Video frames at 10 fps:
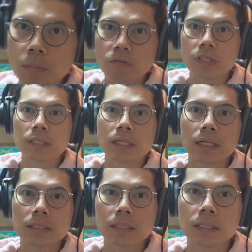of these
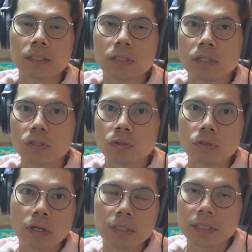cases, you do
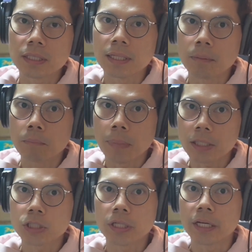not see that
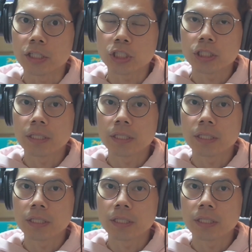much itch.